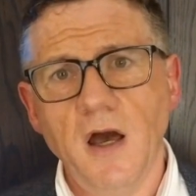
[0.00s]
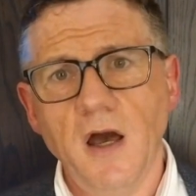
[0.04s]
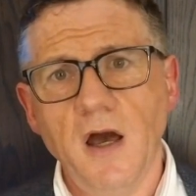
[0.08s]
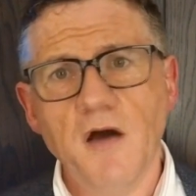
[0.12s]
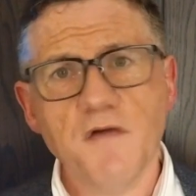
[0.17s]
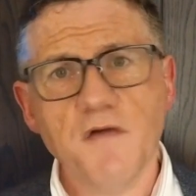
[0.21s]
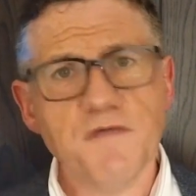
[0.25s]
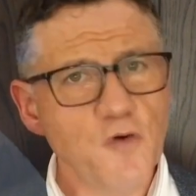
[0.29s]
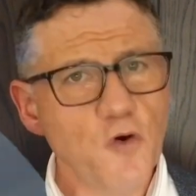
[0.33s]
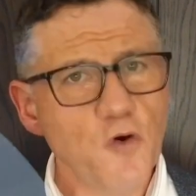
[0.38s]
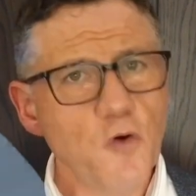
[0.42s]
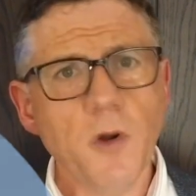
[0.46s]

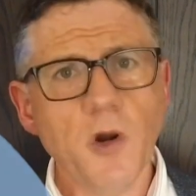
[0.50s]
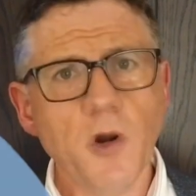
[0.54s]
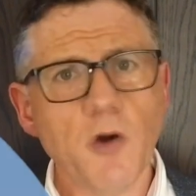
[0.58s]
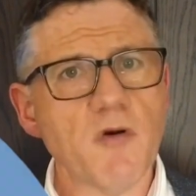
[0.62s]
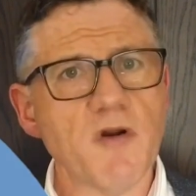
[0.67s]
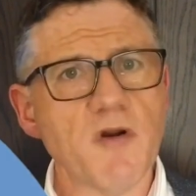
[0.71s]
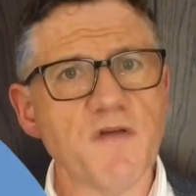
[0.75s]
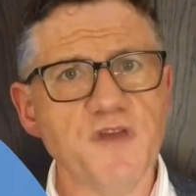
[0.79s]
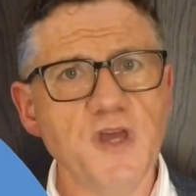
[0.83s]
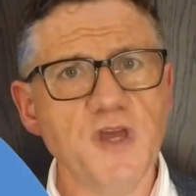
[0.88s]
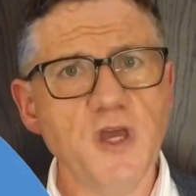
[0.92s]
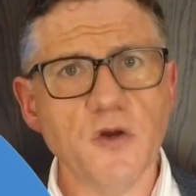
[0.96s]
A formal
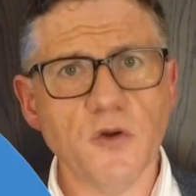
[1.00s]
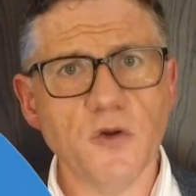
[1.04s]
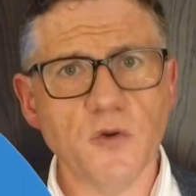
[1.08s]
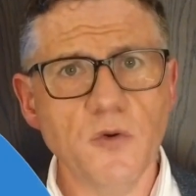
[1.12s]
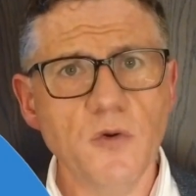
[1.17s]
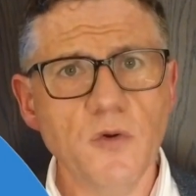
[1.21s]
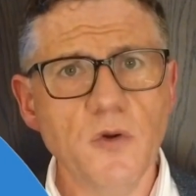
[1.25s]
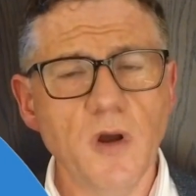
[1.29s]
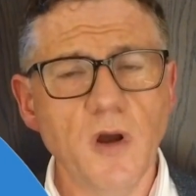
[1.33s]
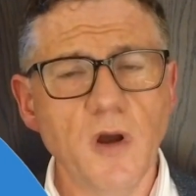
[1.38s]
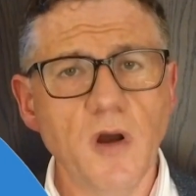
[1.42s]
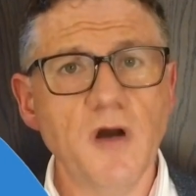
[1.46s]

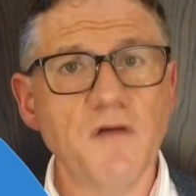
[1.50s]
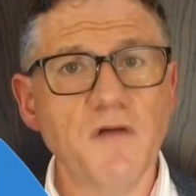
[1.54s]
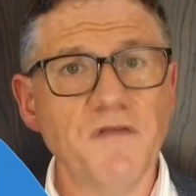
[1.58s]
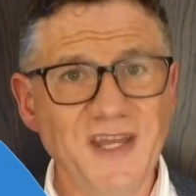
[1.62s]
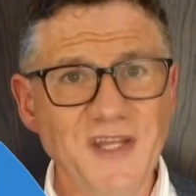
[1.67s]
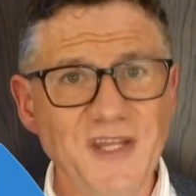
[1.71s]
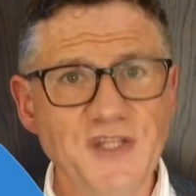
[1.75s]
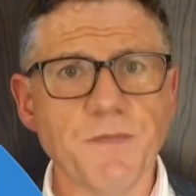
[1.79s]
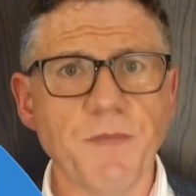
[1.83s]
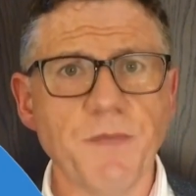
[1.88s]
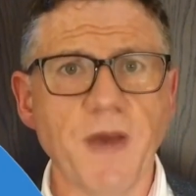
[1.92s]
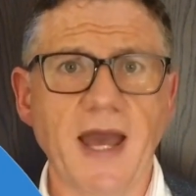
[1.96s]
review of
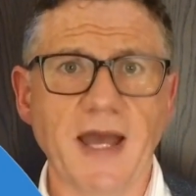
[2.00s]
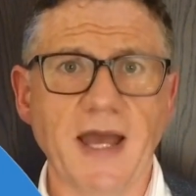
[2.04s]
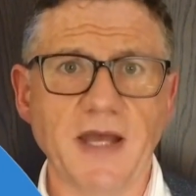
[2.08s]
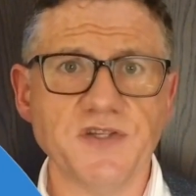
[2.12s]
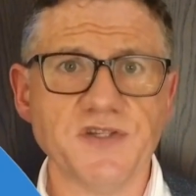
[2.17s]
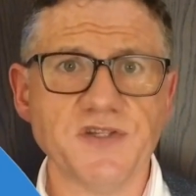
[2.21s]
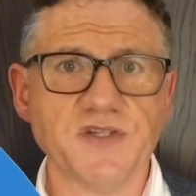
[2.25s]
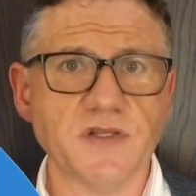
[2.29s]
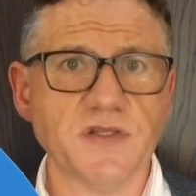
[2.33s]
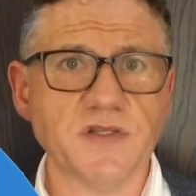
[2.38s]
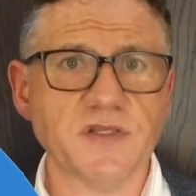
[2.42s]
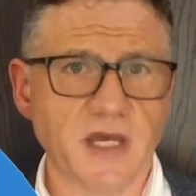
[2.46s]
each PAS